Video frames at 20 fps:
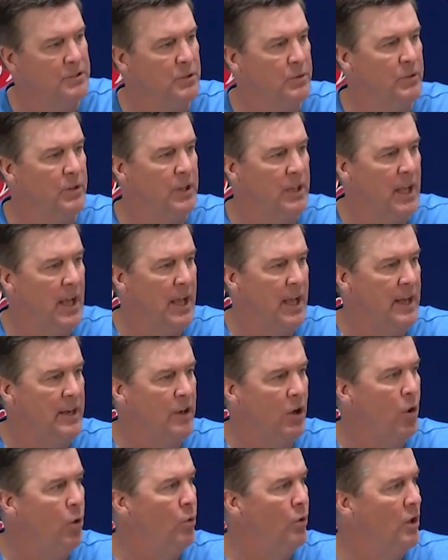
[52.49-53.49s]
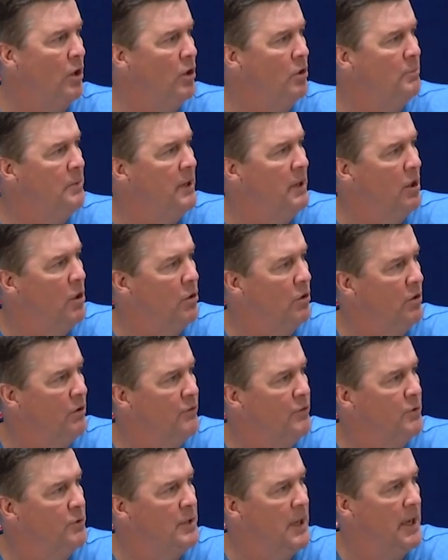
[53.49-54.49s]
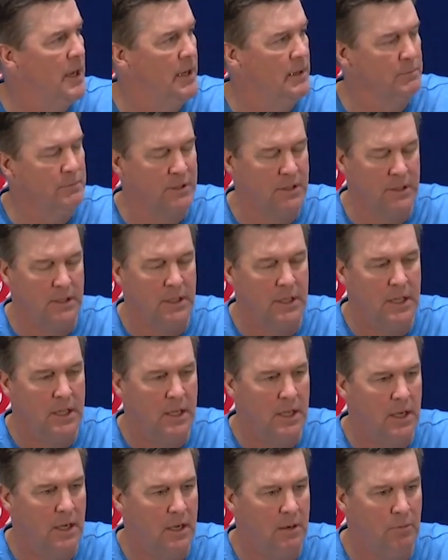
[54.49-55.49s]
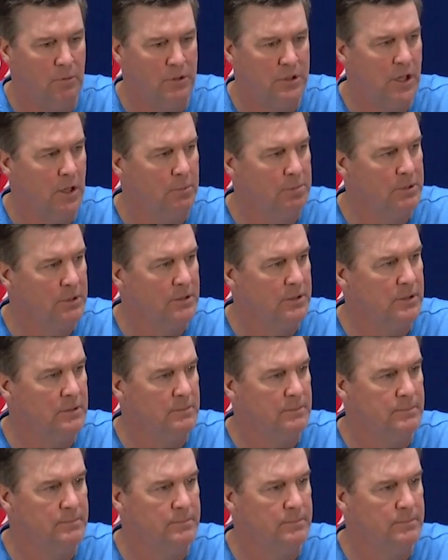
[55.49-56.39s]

so the guy had to hold it a little bit longer a few times, and which helped us.